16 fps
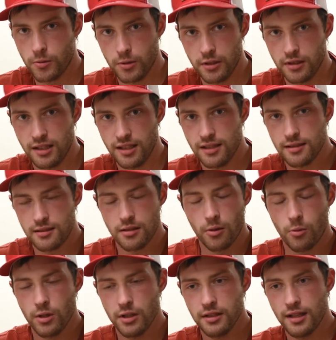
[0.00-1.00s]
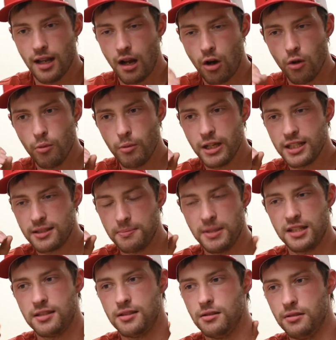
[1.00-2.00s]
one, and it's the one that always
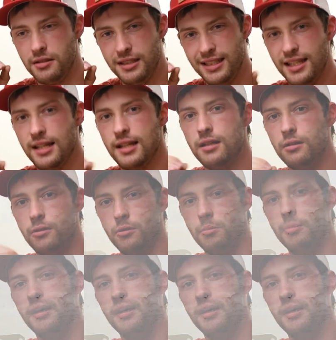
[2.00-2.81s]
makes you giggle